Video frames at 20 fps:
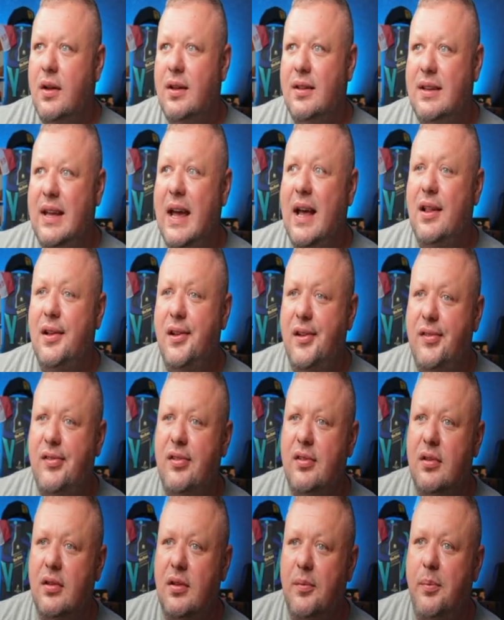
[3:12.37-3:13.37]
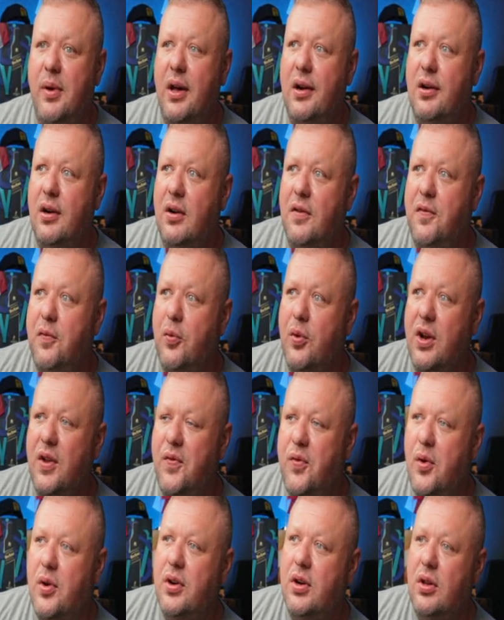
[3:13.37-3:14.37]
Dallas, better,
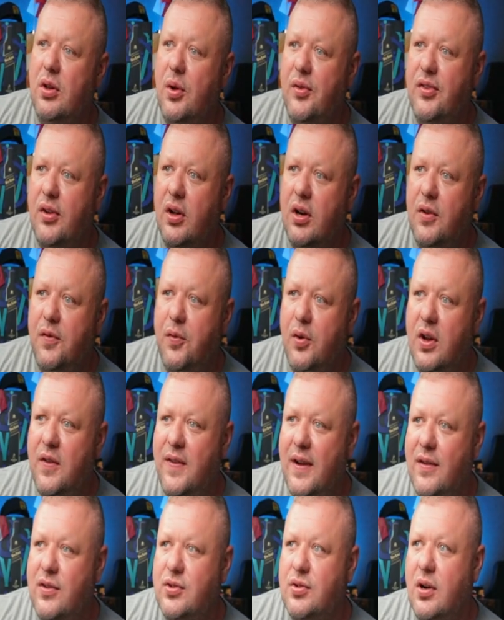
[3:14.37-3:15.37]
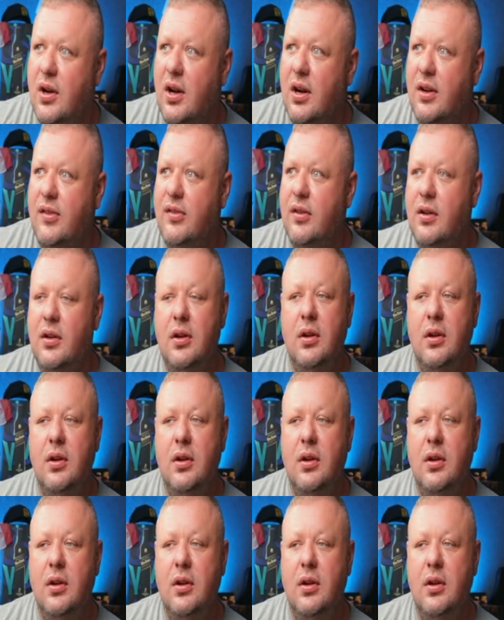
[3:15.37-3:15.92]
4,400 loads, 145 trucks.